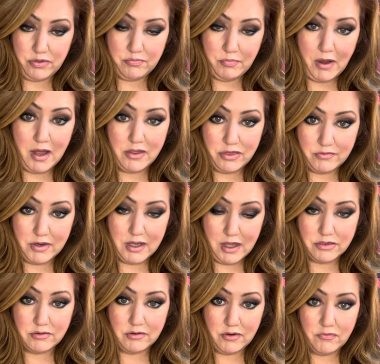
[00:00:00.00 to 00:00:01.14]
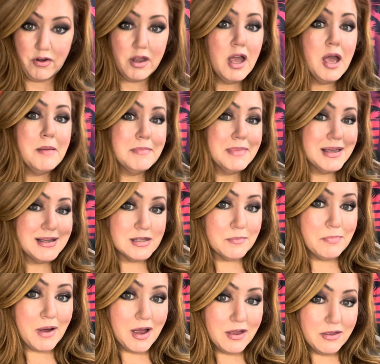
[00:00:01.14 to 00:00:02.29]
buy 3 get 3 free, because the
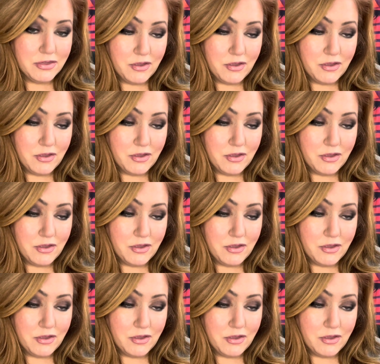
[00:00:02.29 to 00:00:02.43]
buy